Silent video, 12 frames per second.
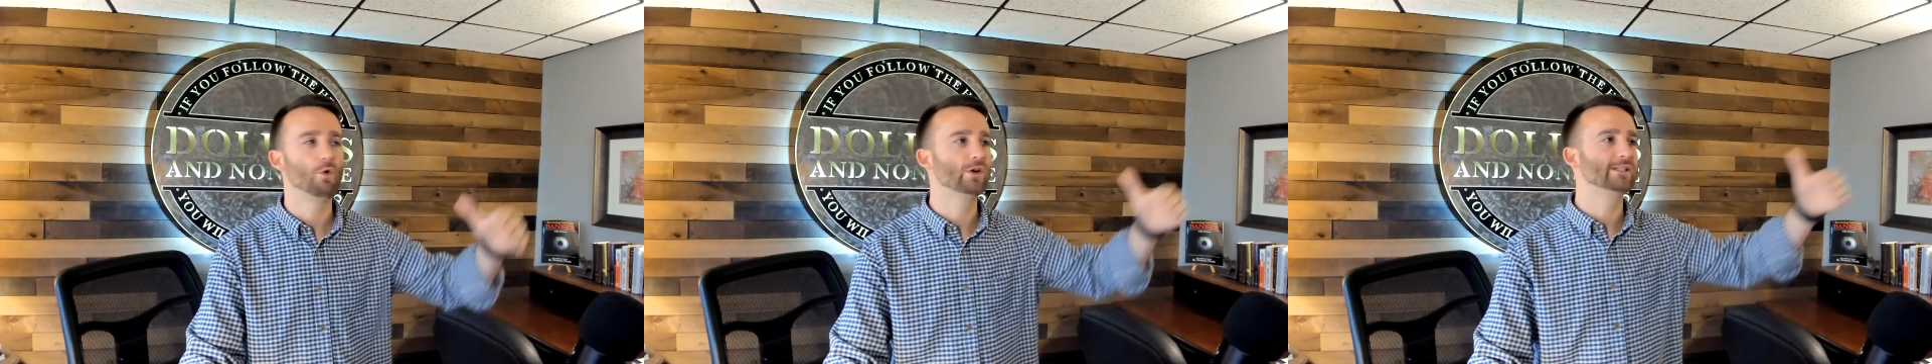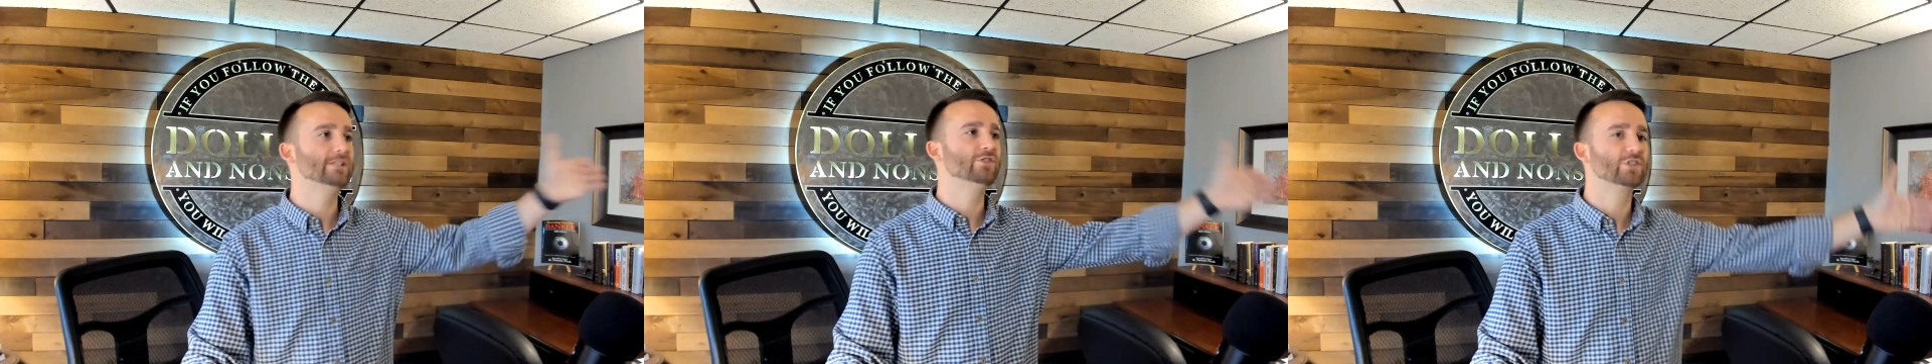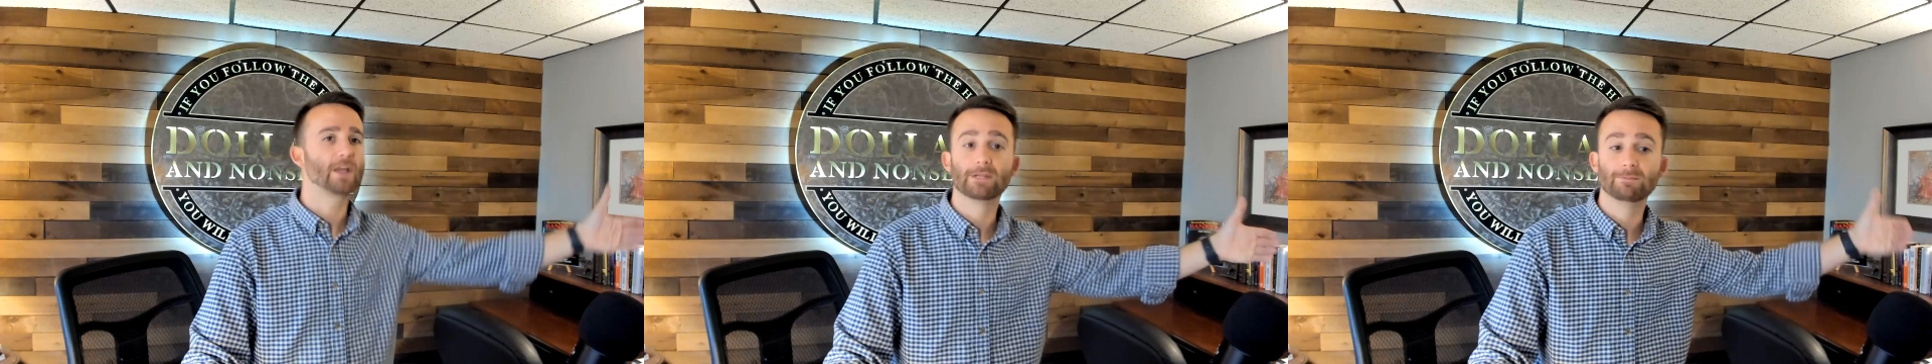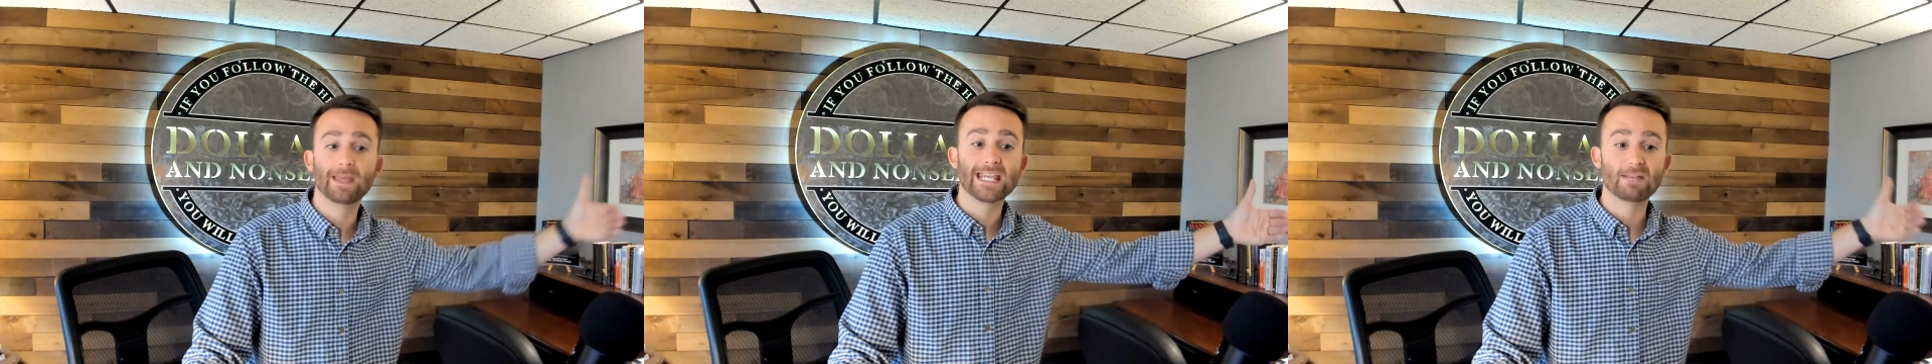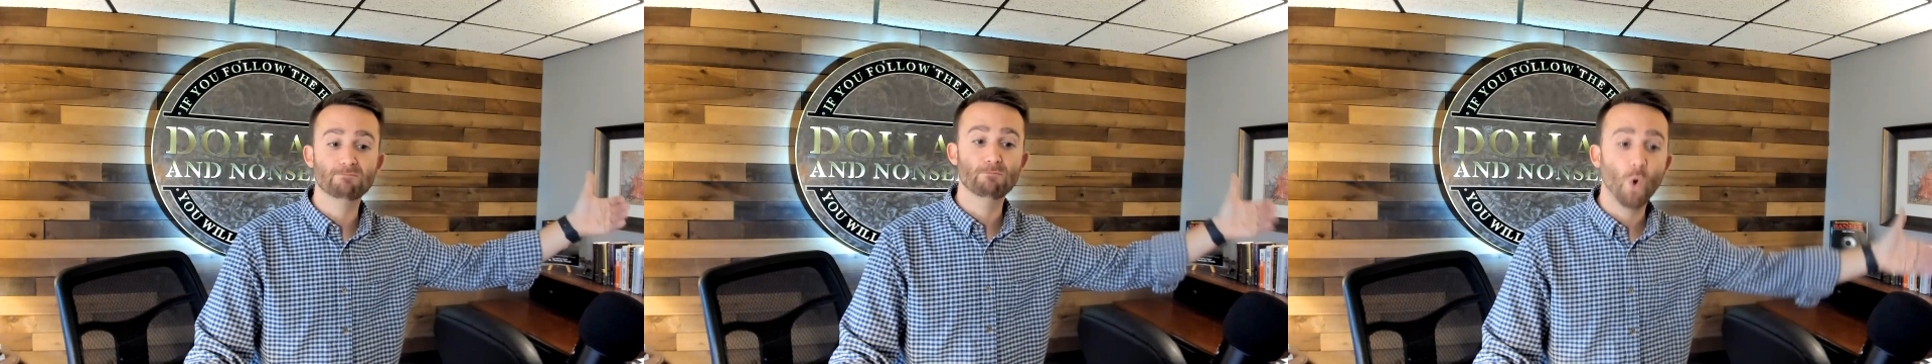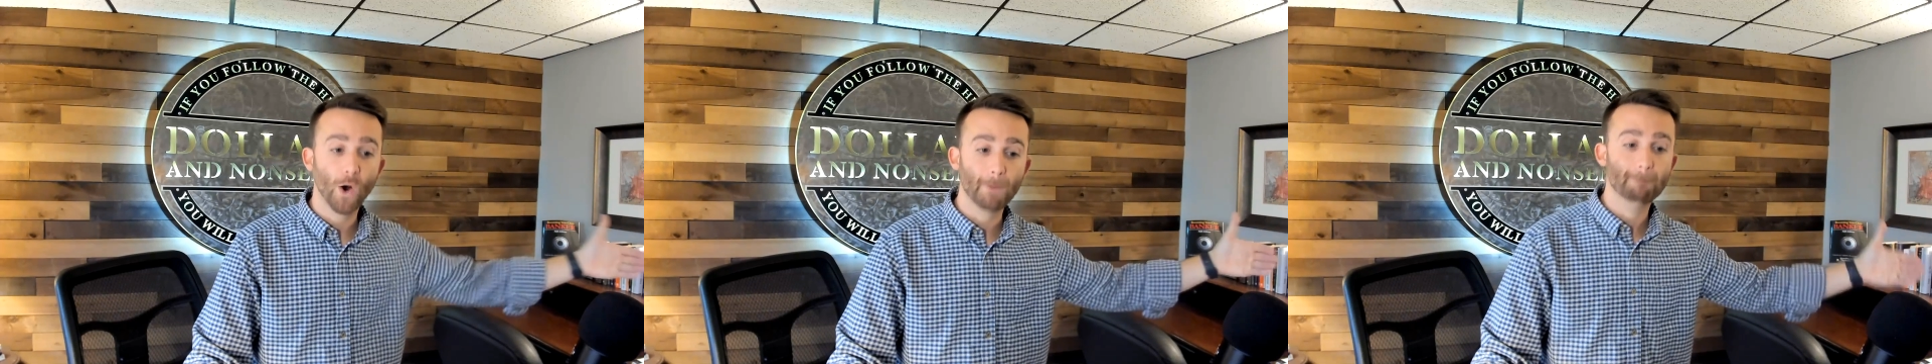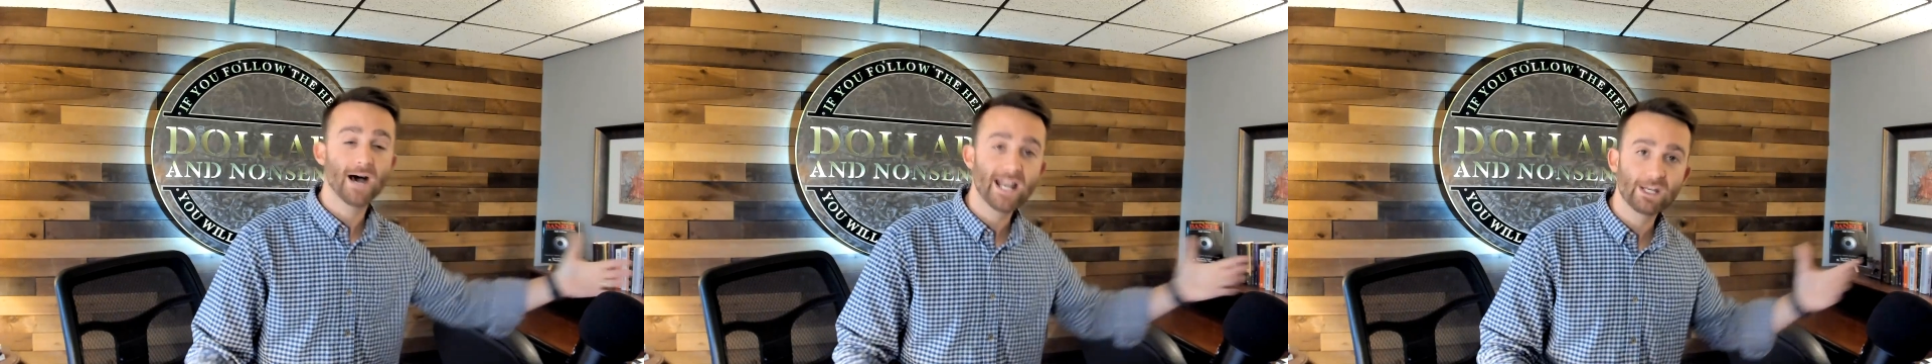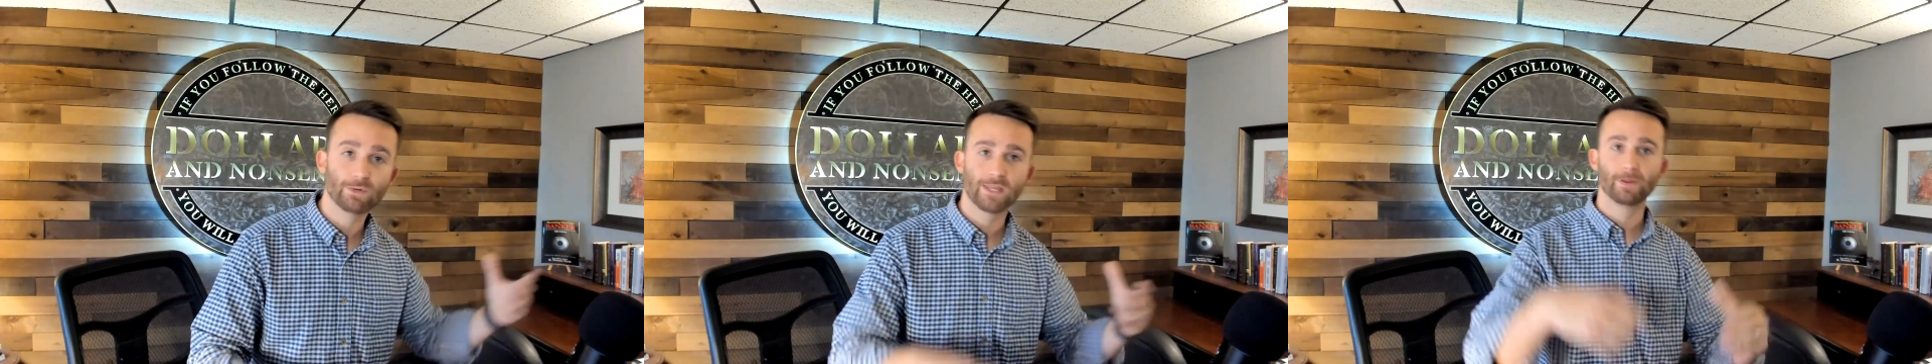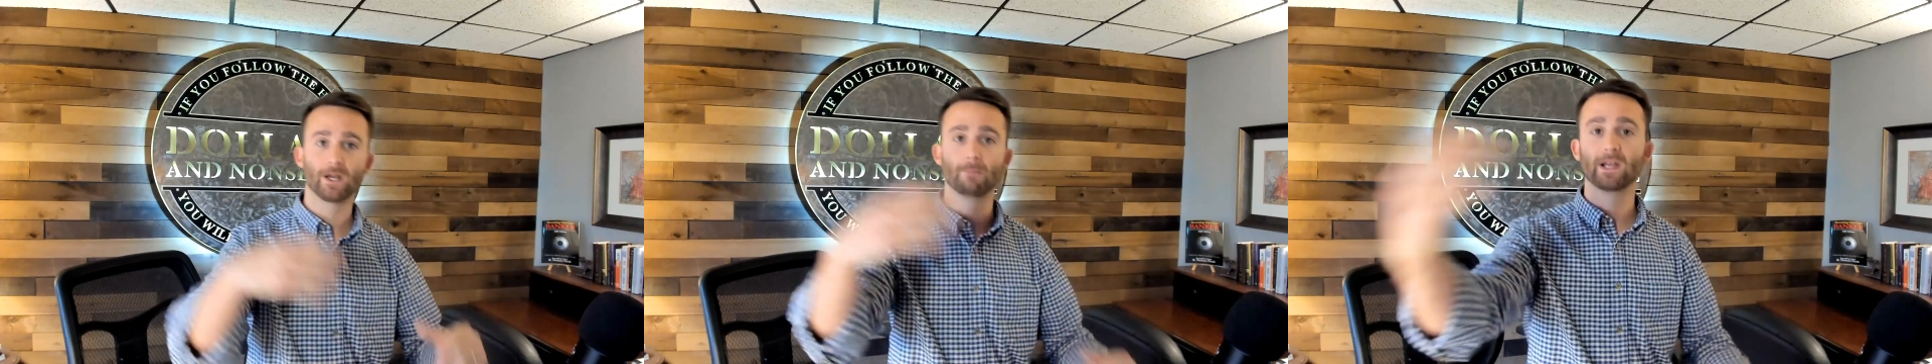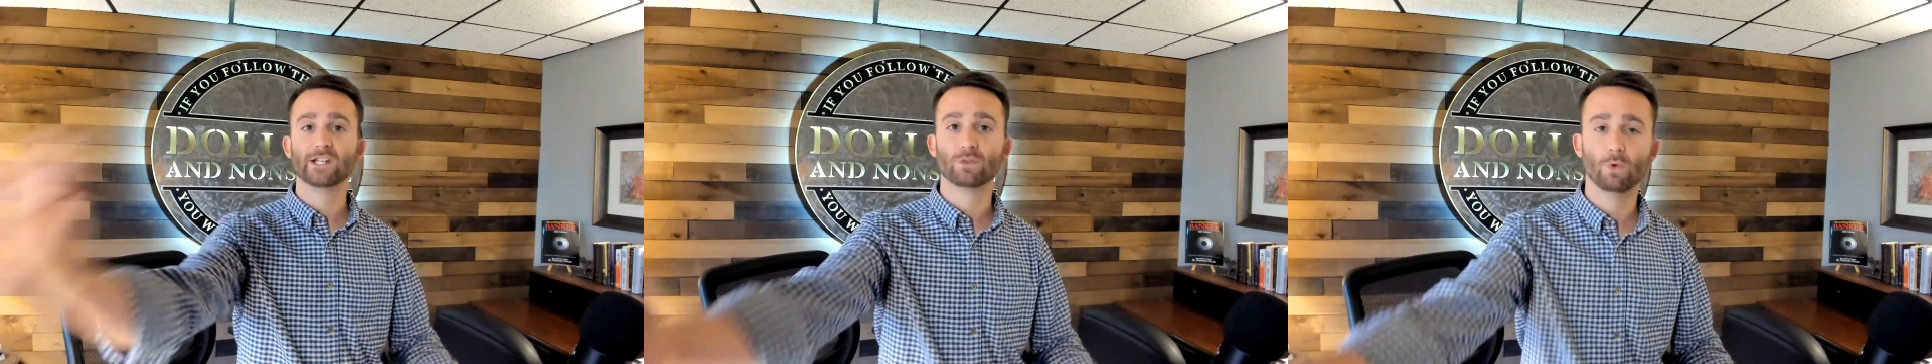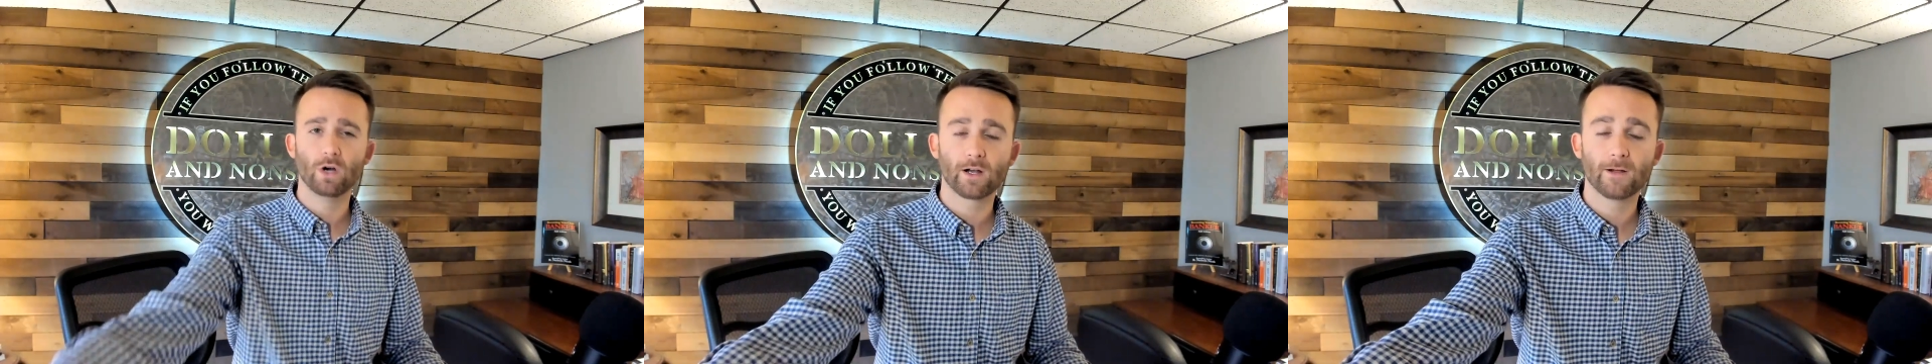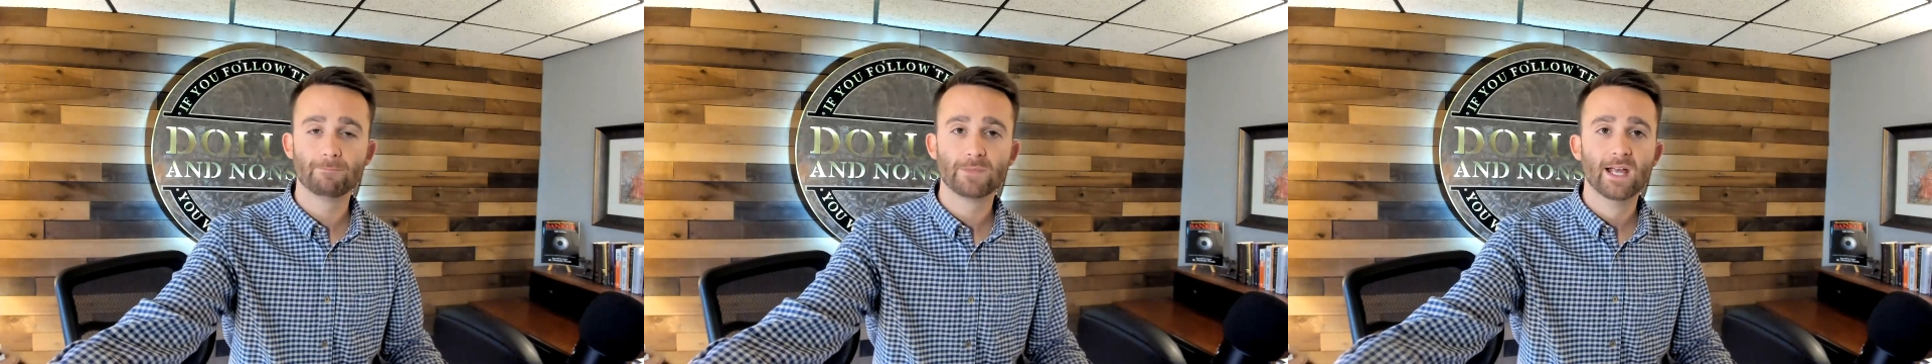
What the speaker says: of course, the insurance company is making more money when they put our money to work.